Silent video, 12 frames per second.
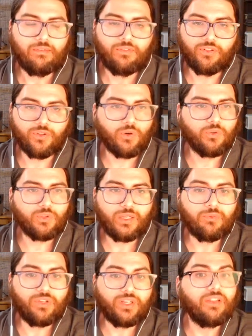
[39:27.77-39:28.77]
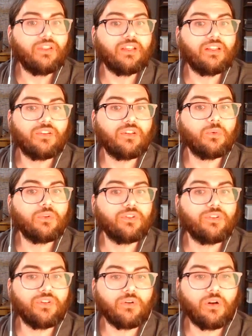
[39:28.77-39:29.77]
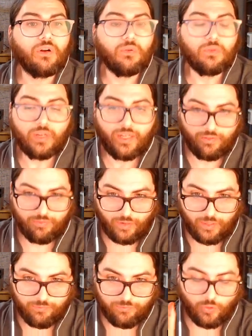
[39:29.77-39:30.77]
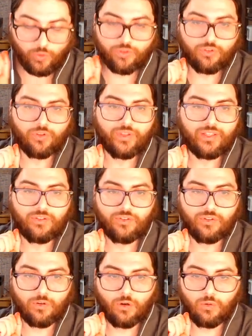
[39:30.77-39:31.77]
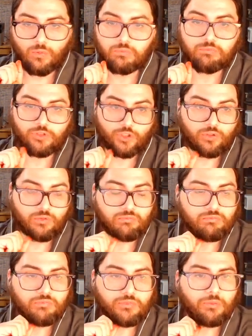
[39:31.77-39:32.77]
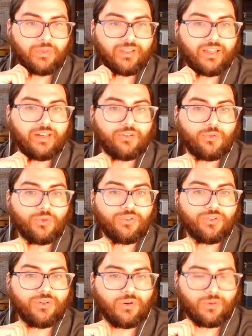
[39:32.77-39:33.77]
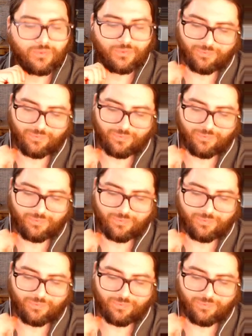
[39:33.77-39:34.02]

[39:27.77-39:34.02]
Zero times anything is equal to zero. And if I'm focused on that zero, Sure, we're going to make that into a zero.